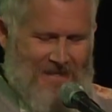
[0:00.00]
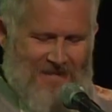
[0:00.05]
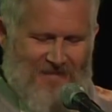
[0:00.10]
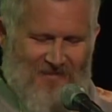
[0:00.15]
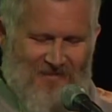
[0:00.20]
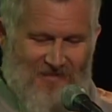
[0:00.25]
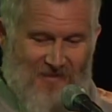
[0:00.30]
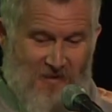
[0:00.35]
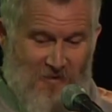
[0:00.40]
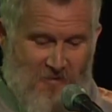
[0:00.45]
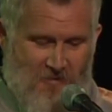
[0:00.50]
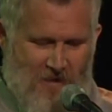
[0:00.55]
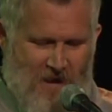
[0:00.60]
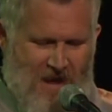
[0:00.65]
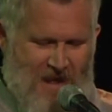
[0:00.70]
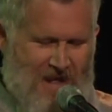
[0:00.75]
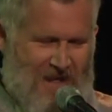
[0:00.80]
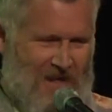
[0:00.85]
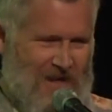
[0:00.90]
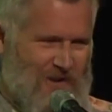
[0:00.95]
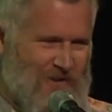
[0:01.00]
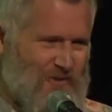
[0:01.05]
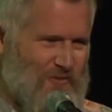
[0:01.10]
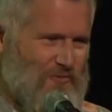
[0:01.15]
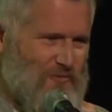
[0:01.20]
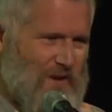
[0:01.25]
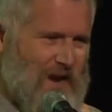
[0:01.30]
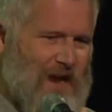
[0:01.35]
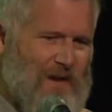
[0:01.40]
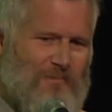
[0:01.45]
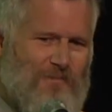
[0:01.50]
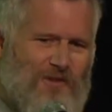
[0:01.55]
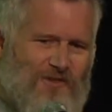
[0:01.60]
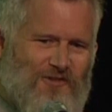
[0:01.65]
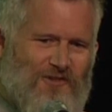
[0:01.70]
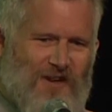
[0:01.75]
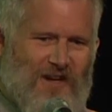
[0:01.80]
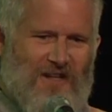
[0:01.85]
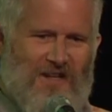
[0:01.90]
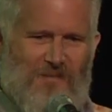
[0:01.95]
So I grab the
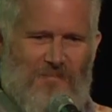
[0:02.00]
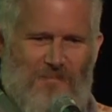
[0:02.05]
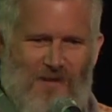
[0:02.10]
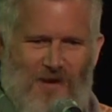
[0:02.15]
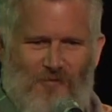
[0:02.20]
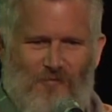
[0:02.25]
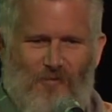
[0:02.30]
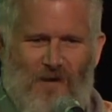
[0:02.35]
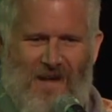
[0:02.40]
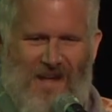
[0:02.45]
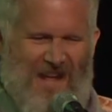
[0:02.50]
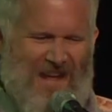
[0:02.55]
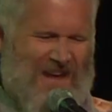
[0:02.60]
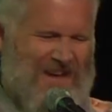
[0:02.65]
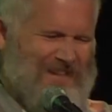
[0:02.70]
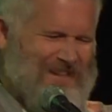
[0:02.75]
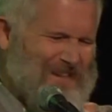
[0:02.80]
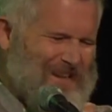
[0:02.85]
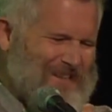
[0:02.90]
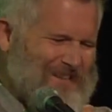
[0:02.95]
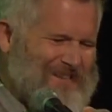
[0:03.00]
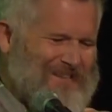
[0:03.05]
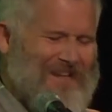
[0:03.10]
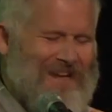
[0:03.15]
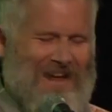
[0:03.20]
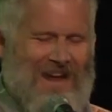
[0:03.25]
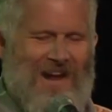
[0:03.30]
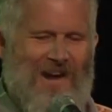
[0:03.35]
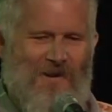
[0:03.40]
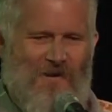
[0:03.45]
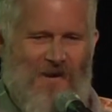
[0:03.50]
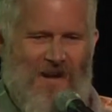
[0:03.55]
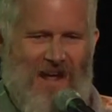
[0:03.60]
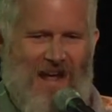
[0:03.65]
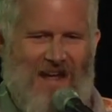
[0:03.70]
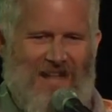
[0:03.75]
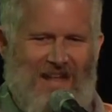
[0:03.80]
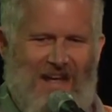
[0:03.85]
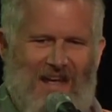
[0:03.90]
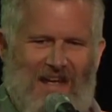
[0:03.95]
chicken in my right hand and I tear it,
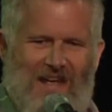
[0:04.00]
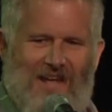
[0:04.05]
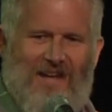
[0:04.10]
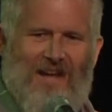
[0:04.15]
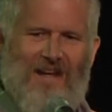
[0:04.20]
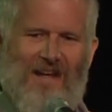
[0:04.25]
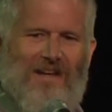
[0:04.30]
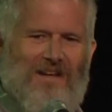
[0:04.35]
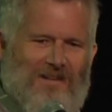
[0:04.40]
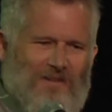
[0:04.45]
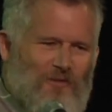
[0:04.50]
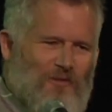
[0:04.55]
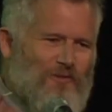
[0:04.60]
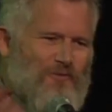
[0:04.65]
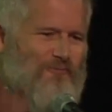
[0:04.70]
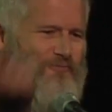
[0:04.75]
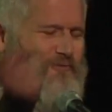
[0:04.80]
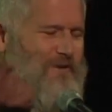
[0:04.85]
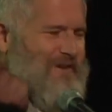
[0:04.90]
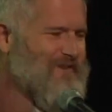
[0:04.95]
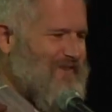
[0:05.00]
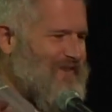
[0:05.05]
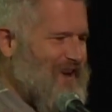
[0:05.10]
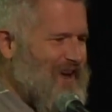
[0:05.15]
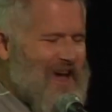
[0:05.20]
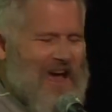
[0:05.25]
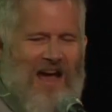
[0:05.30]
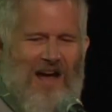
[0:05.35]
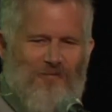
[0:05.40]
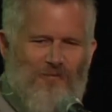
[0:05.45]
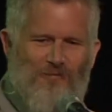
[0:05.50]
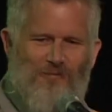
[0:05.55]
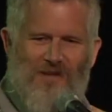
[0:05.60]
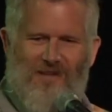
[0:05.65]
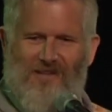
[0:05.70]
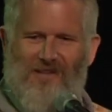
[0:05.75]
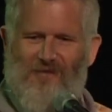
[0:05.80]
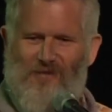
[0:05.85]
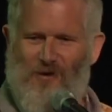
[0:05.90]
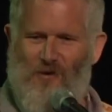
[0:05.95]
and I thrust half of
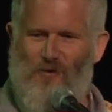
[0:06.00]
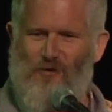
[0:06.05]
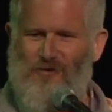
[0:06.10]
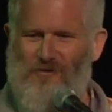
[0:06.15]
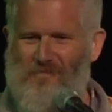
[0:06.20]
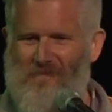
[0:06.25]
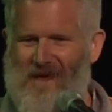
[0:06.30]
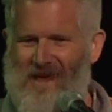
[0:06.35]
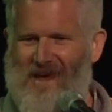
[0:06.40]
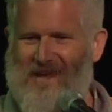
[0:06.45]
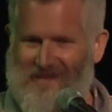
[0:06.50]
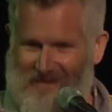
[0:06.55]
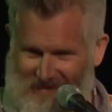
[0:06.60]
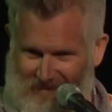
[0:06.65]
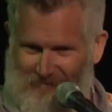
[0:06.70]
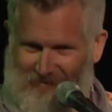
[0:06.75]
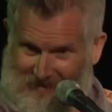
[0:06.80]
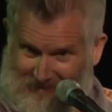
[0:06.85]
it to the old man, and I'm